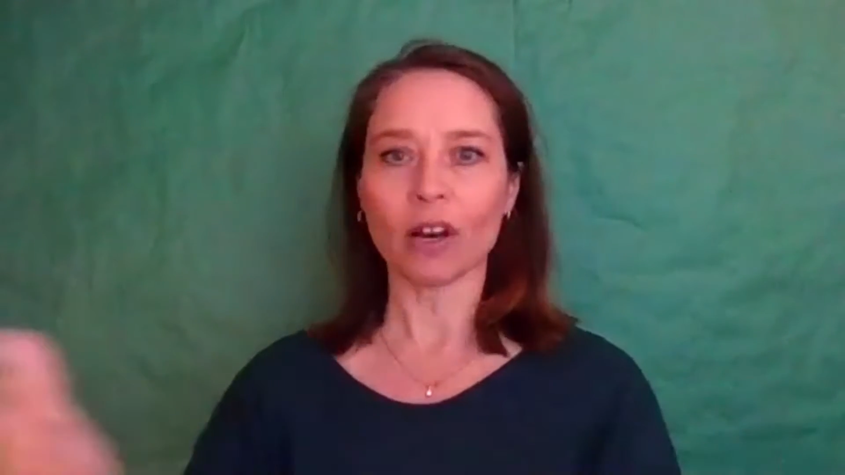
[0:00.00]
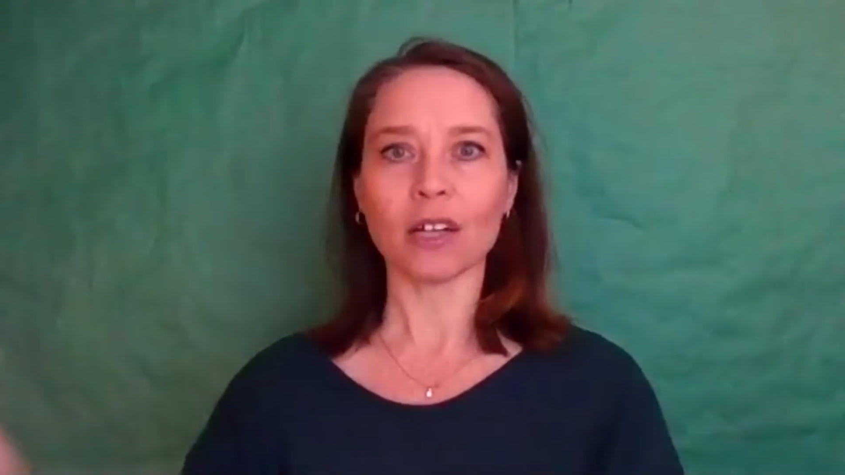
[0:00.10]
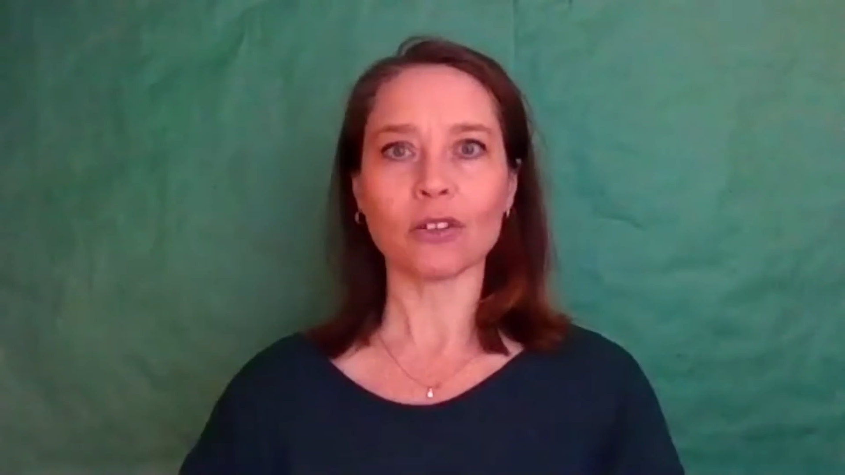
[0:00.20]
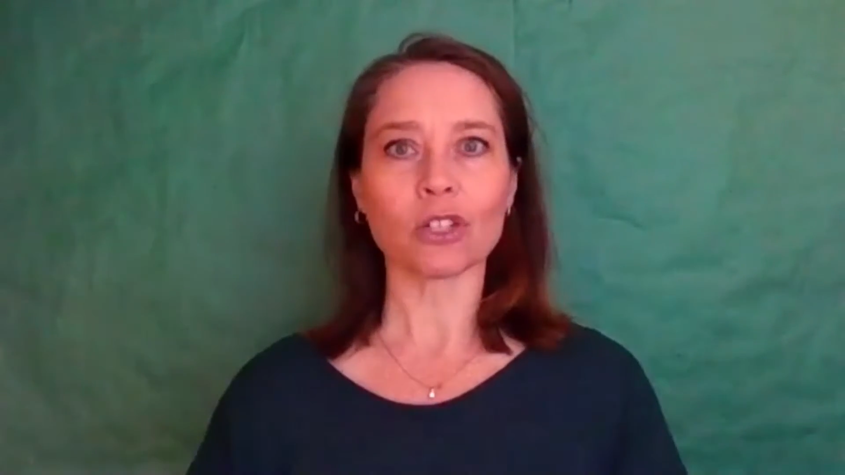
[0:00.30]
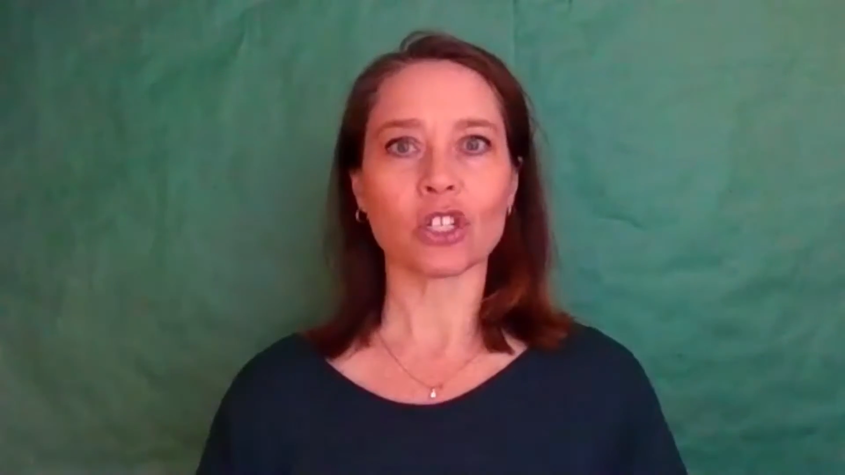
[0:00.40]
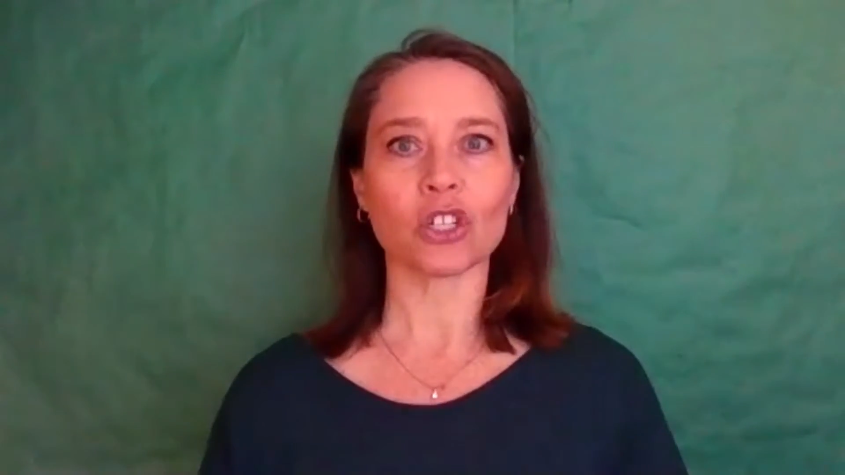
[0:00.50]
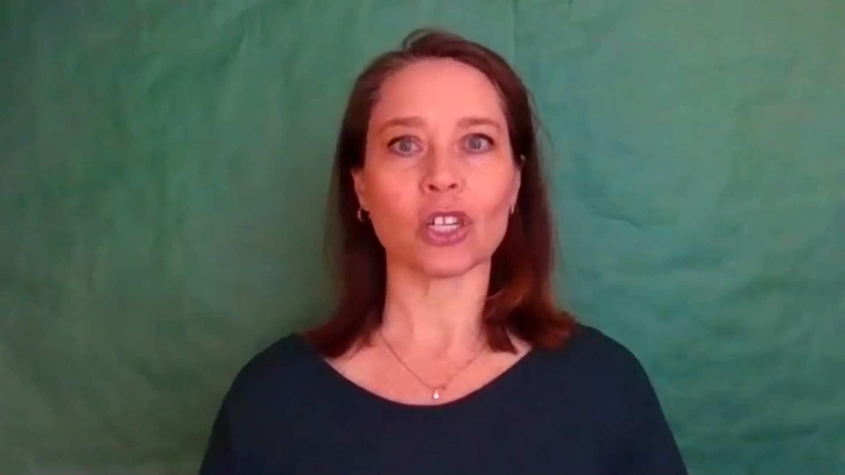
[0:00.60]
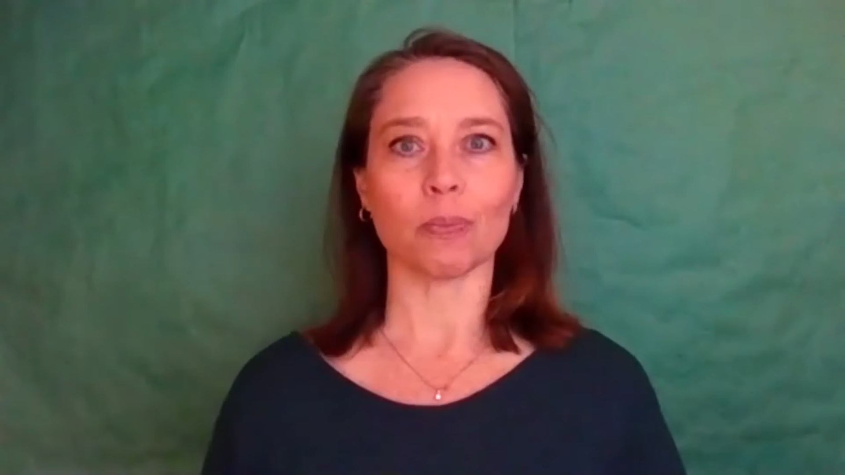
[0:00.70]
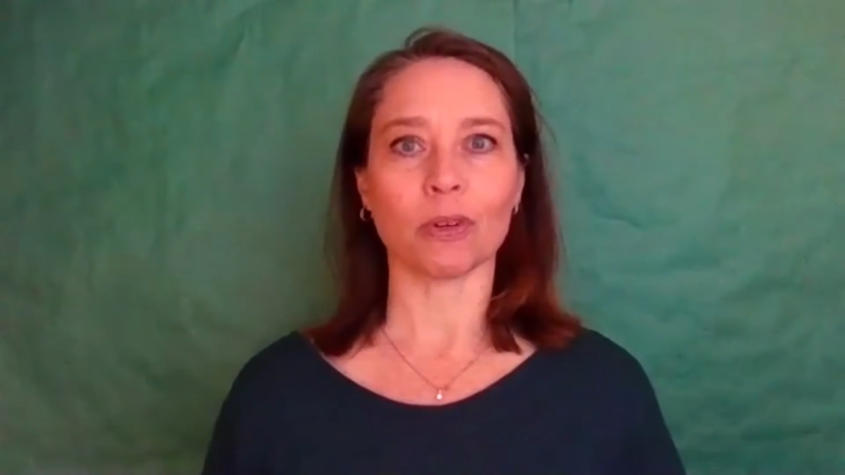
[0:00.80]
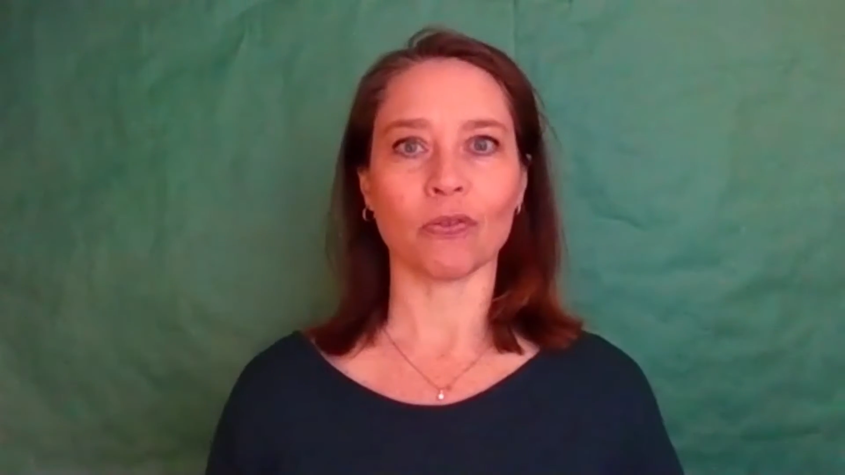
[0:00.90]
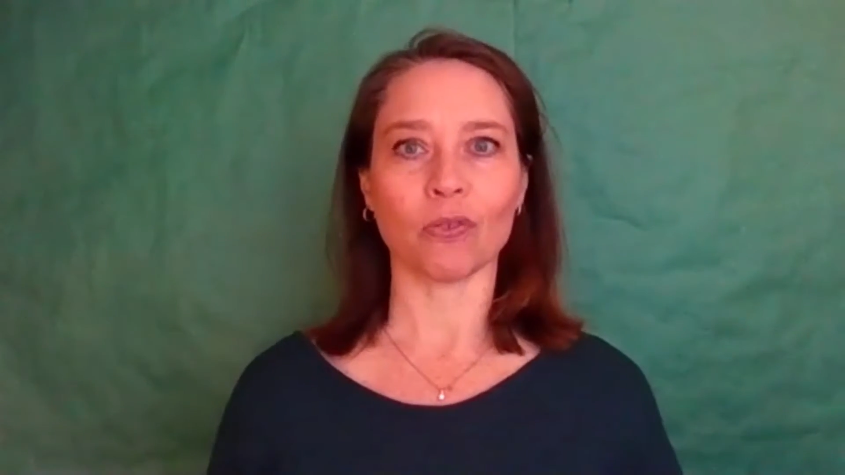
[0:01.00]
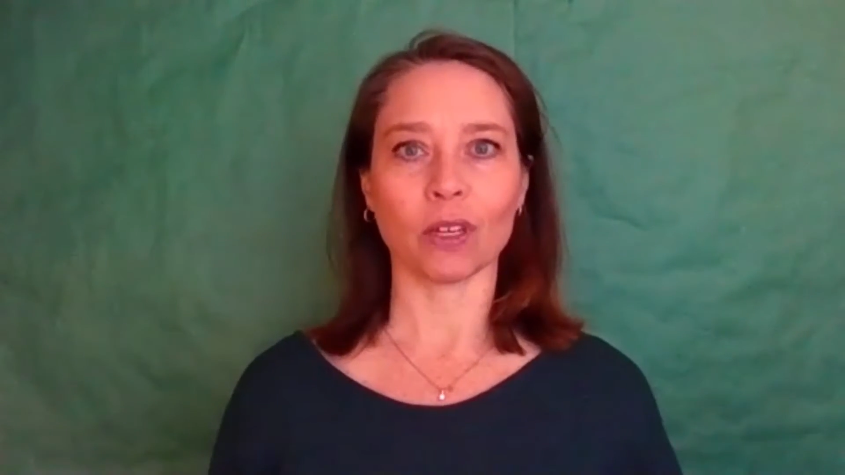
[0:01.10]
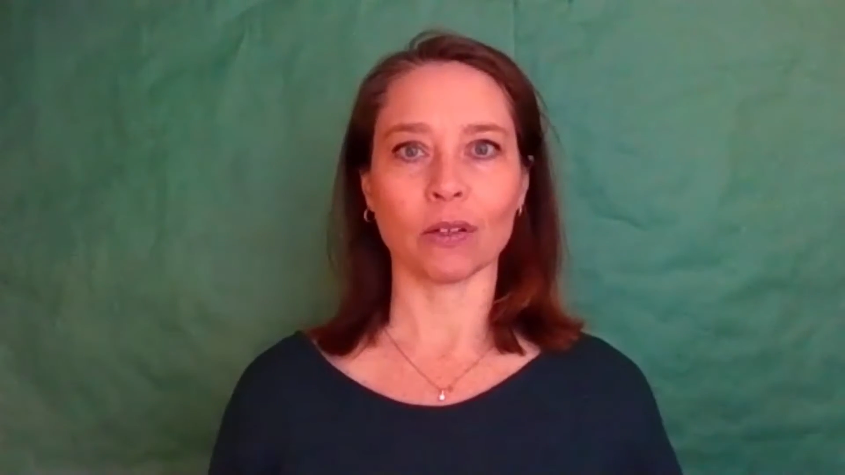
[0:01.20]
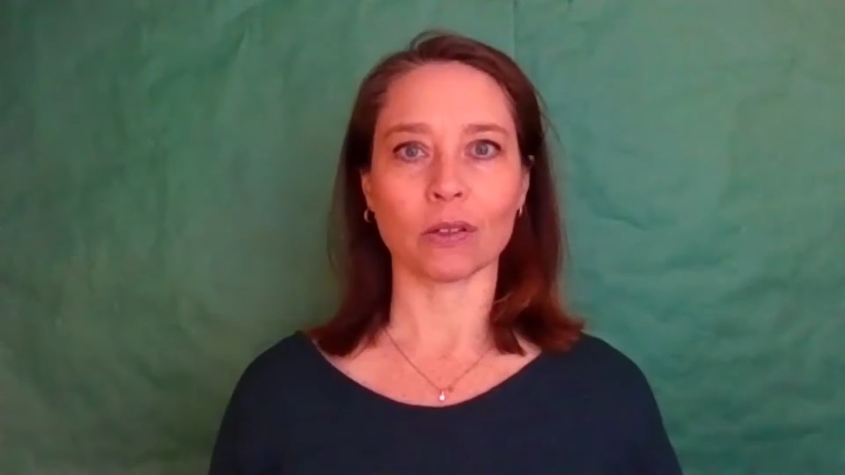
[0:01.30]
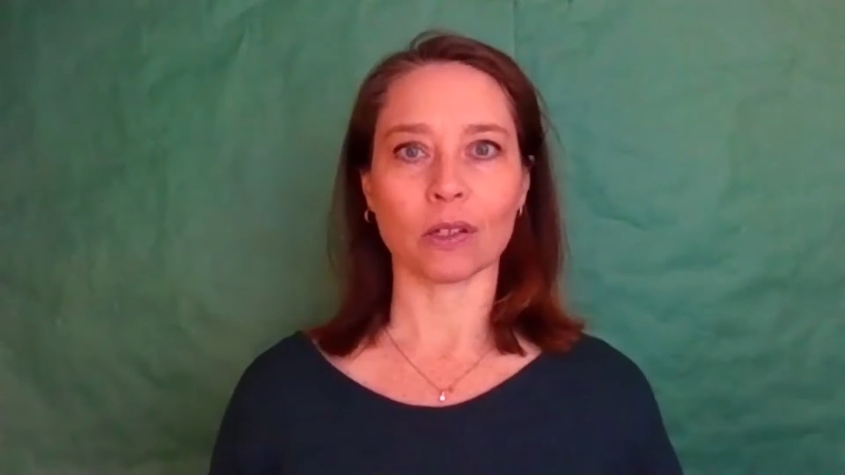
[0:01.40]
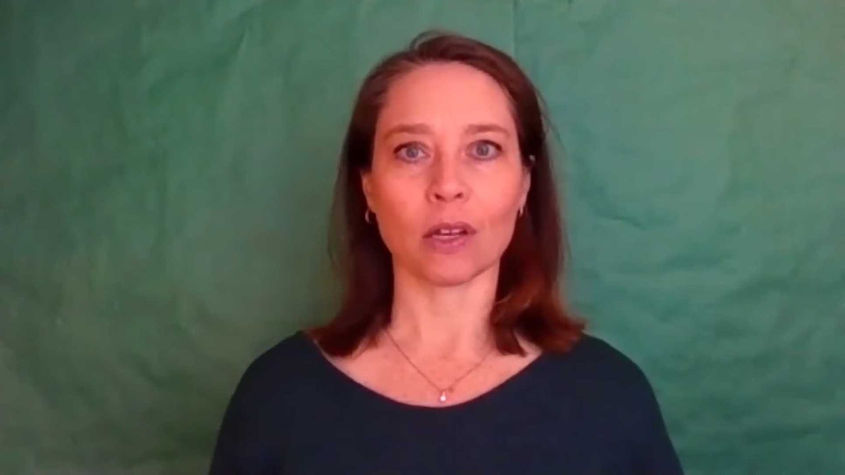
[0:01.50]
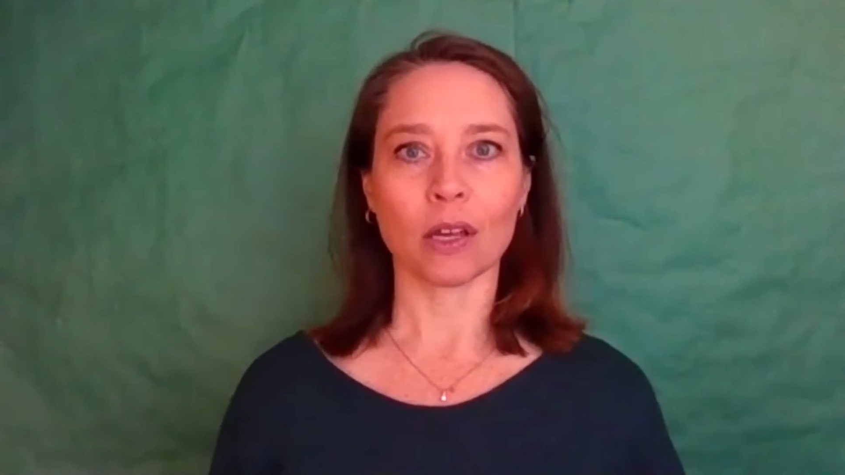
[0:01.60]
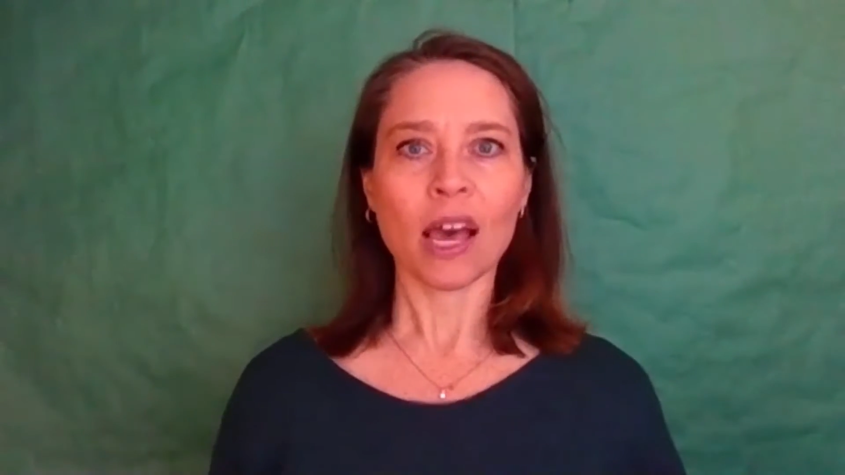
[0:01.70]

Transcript: 100 sheep in a field